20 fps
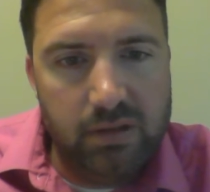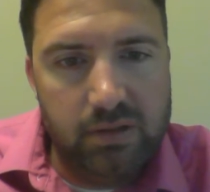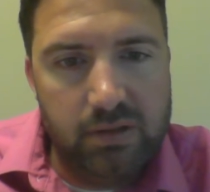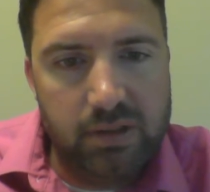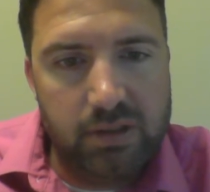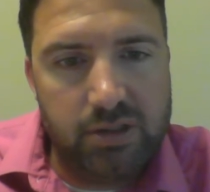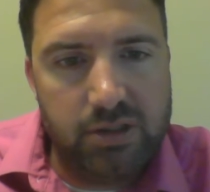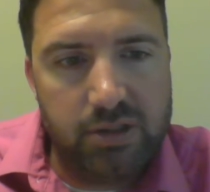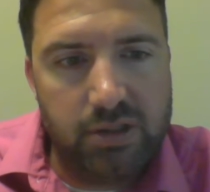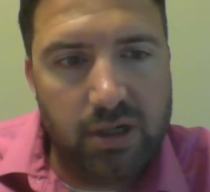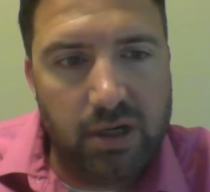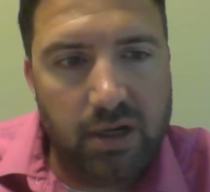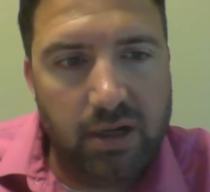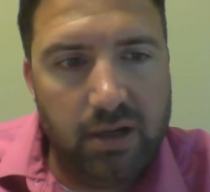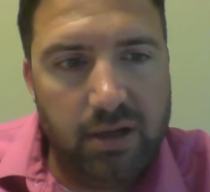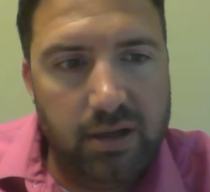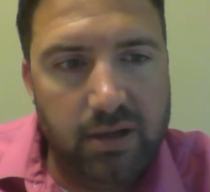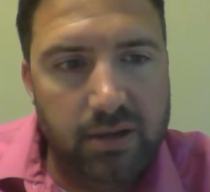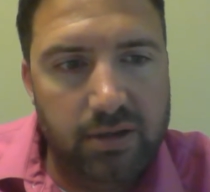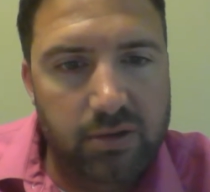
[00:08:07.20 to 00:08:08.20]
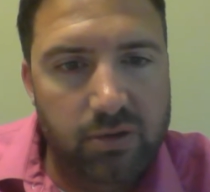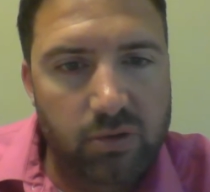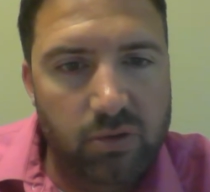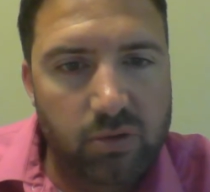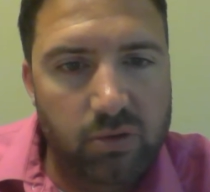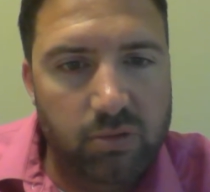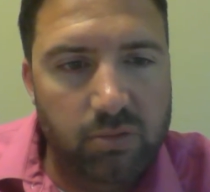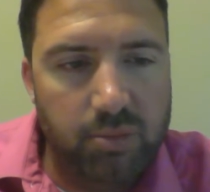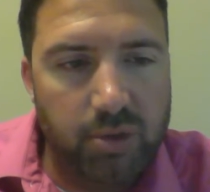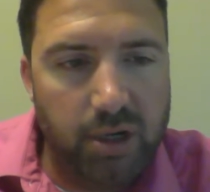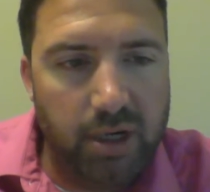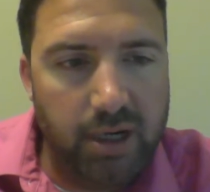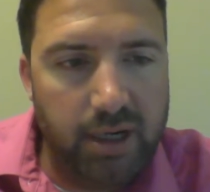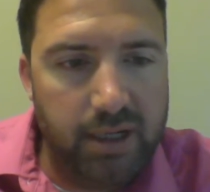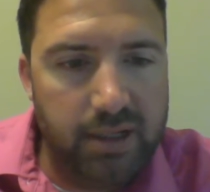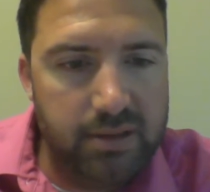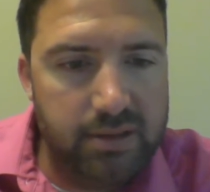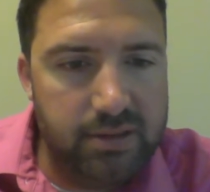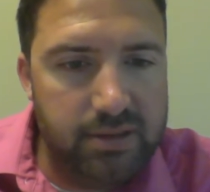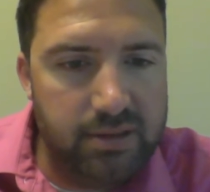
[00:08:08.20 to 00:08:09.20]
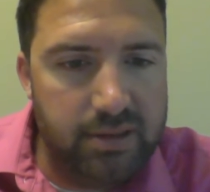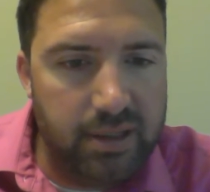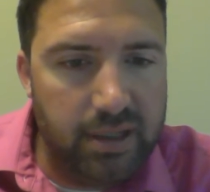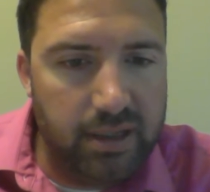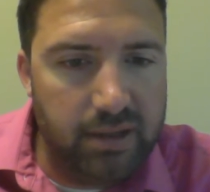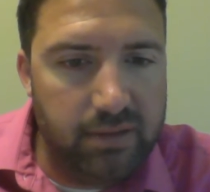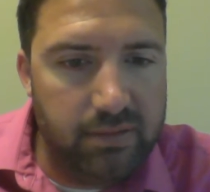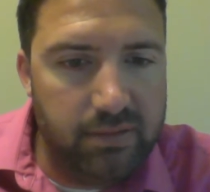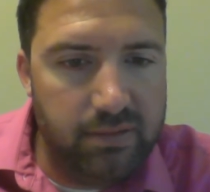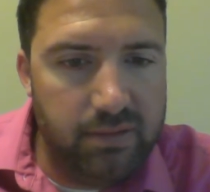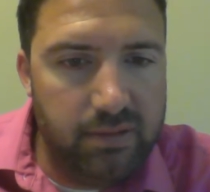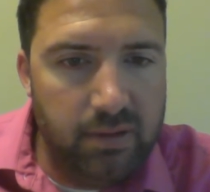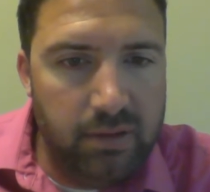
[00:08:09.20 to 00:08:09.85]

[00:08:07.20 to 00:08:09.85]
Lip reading: So let's try Newell Brands now.